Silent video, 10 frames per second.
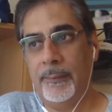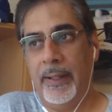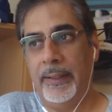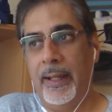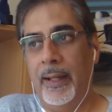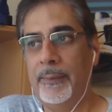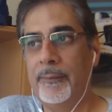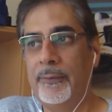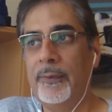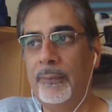about that. I mean,
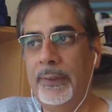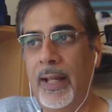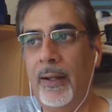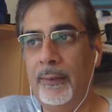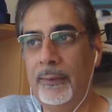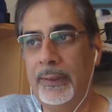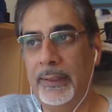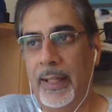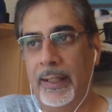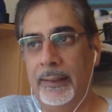of course, we're now
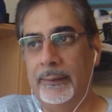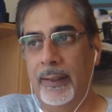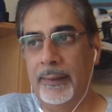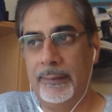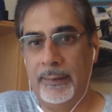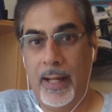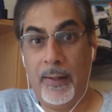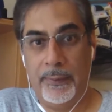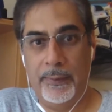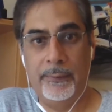looking at a
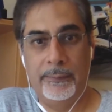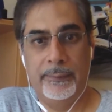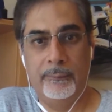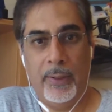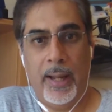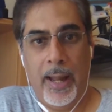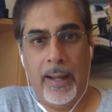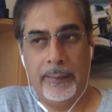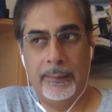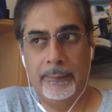scenario
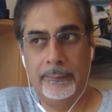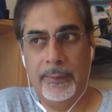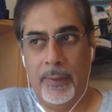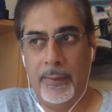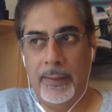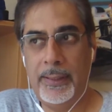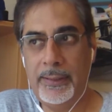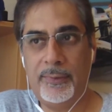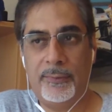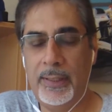where the
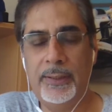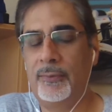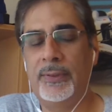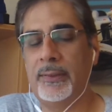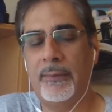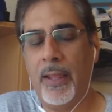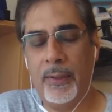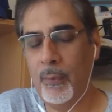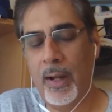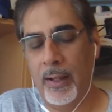industries around
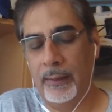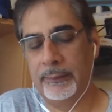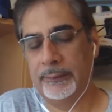the world,